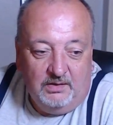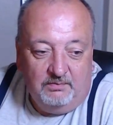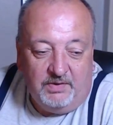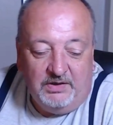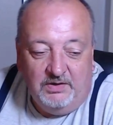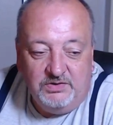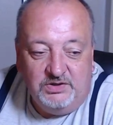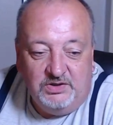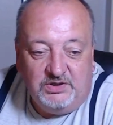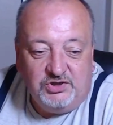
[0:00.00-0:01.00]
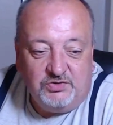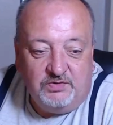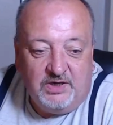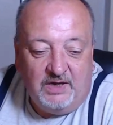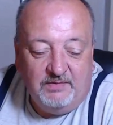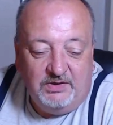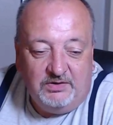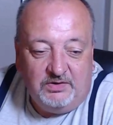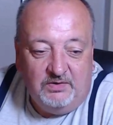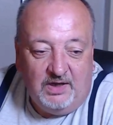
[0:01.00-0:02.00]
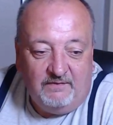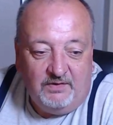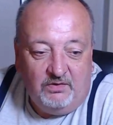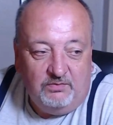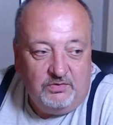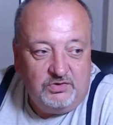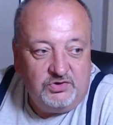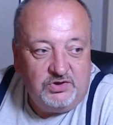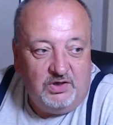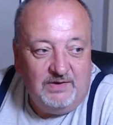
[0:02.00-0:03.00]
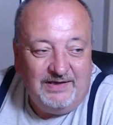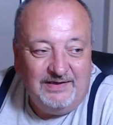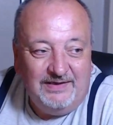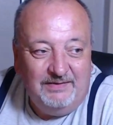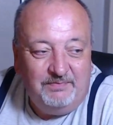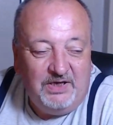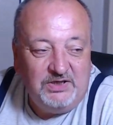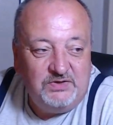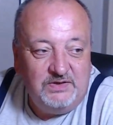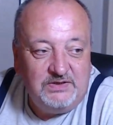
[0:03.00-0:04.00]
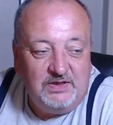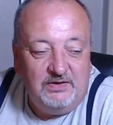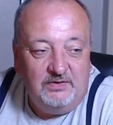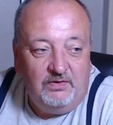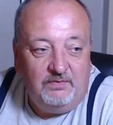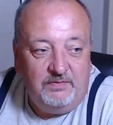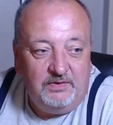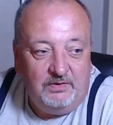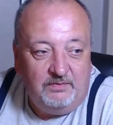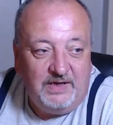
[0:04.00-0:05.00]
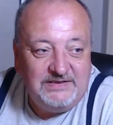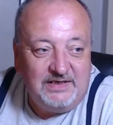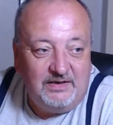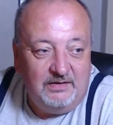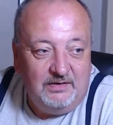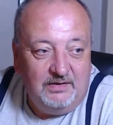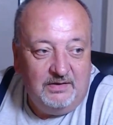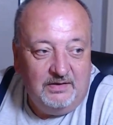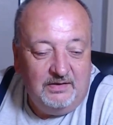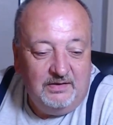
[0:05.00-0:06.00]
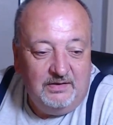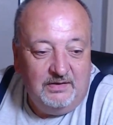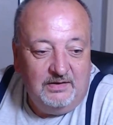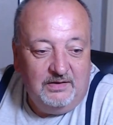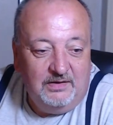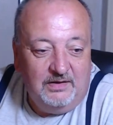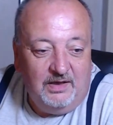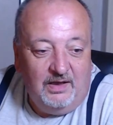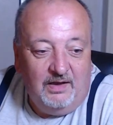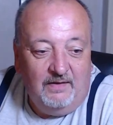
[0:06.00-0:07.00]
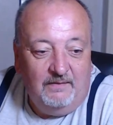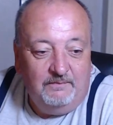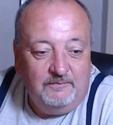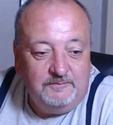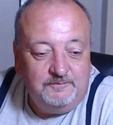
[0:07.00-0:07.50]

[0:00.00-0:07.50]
By using your digital camera, you do have a lot more control, and the picture is a lot better. The